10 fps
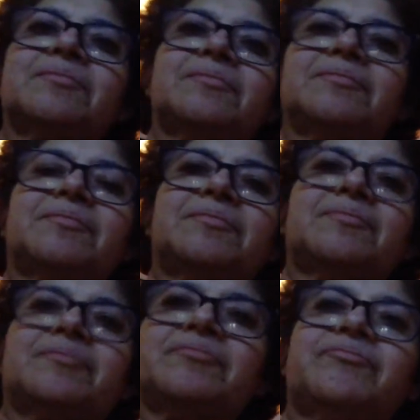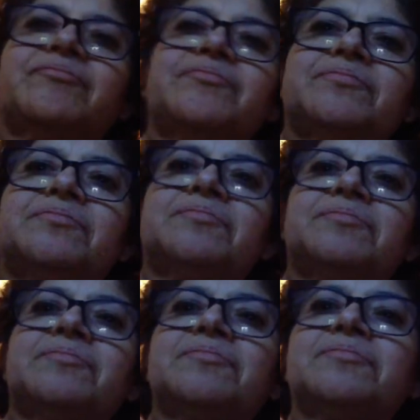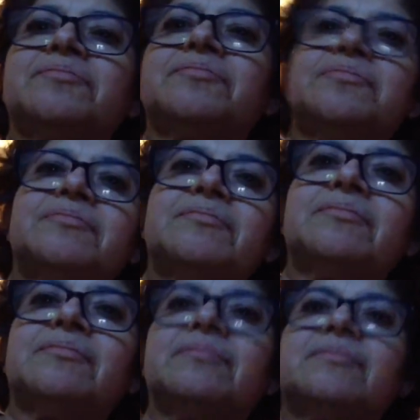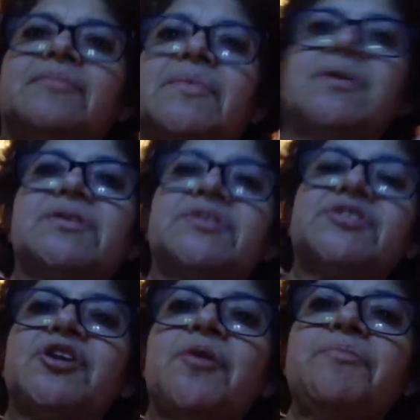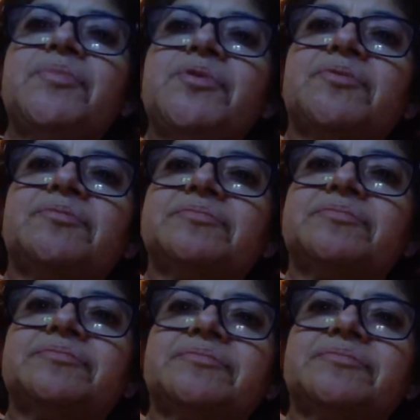What is Ivan's favorite clothing brand? Champion.